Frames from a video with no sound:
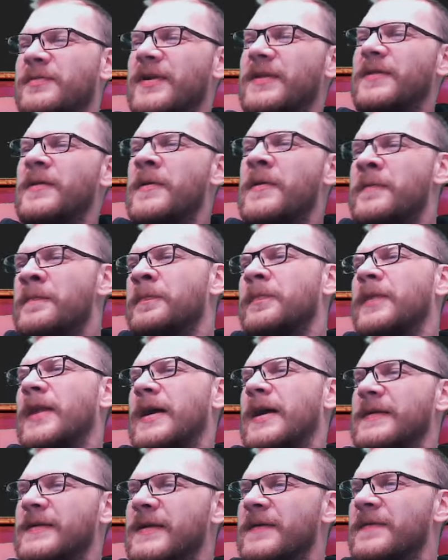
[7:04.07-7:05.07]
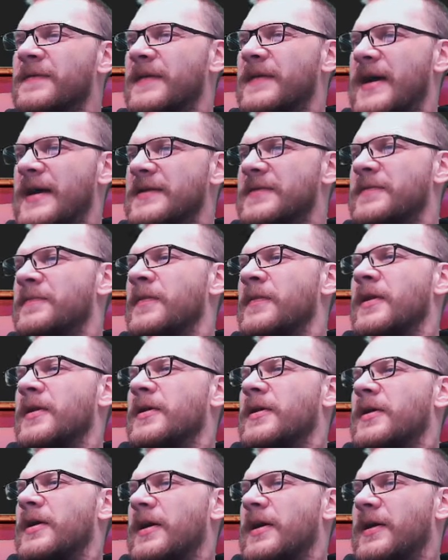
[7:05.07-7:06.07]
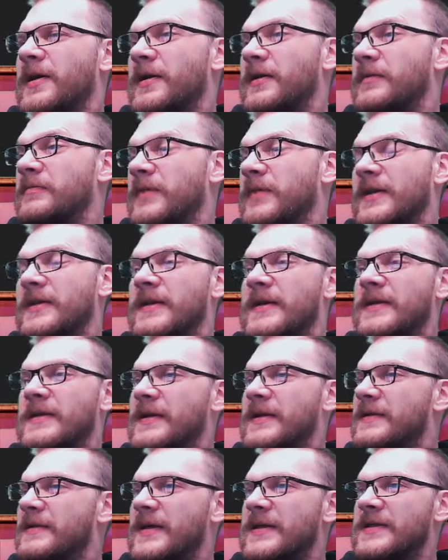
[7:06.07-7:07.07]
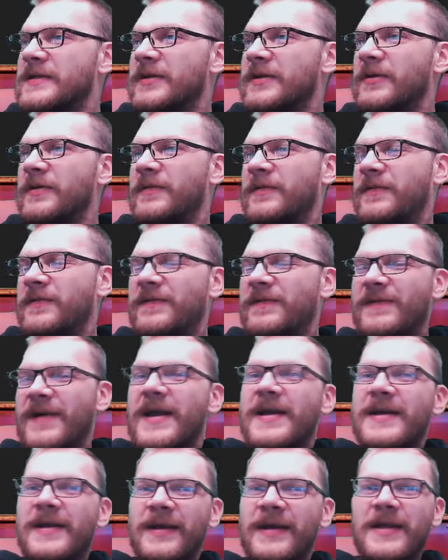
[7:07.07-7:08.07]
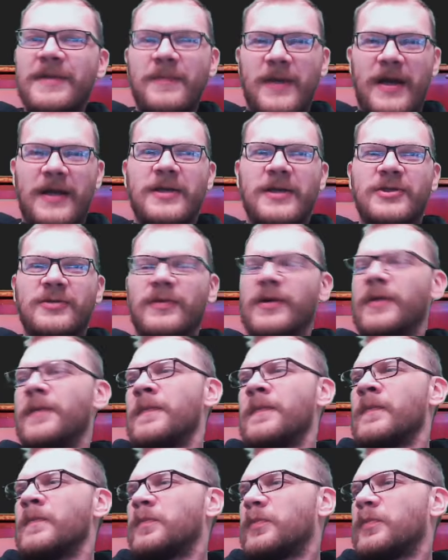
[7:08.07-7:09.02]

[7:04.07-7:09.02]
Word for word: But other than that, uh, it, it, it, does look fairly manageable.